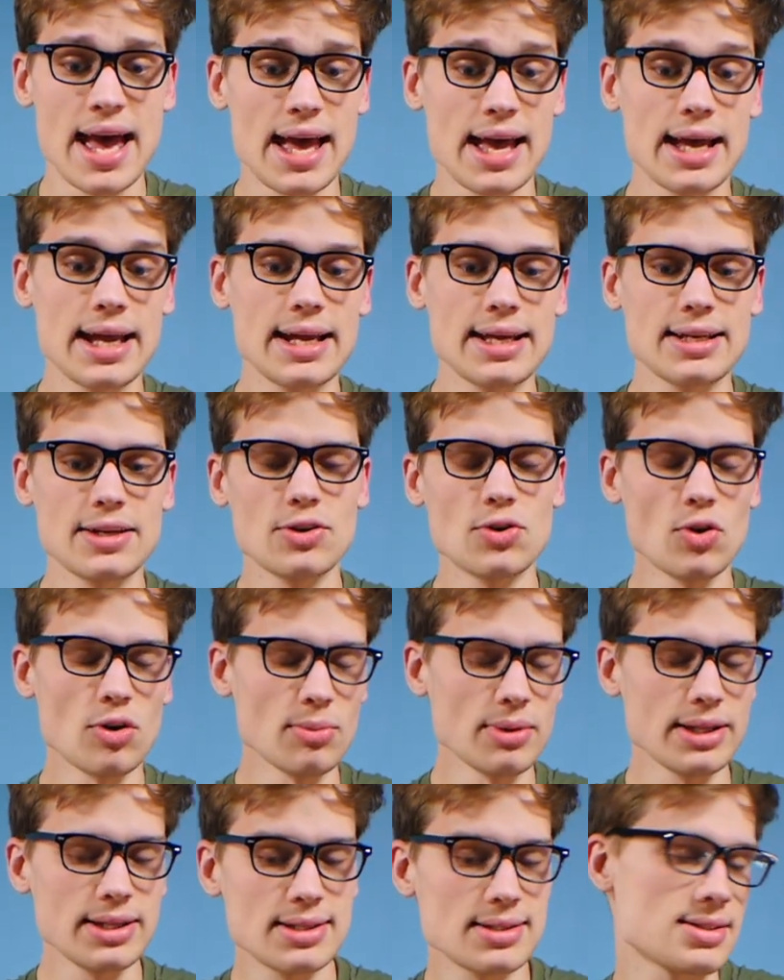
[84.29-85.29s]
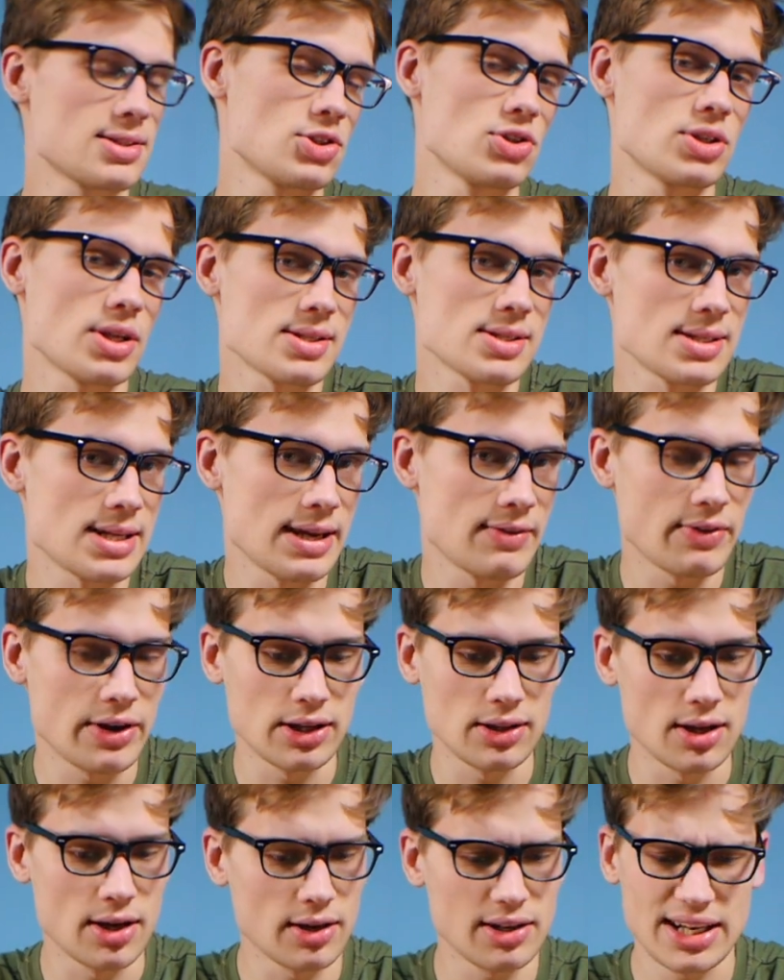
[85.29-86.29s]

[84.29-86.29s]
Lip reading: And normally this doesn't take very long.